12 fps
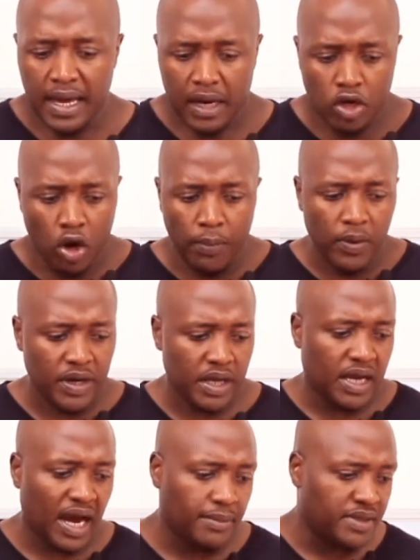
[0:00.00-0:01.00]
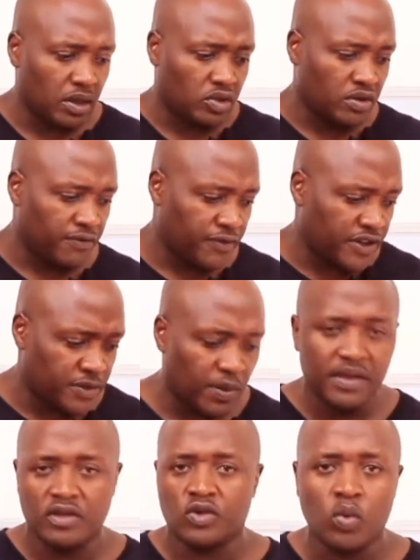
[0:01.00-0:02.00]
Nobody comes out of his
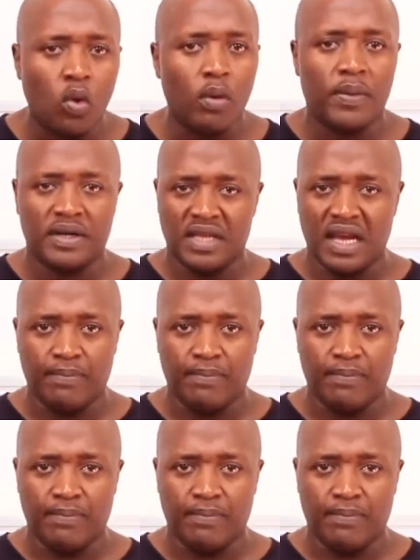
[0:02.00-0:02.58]
mother's womb and they're,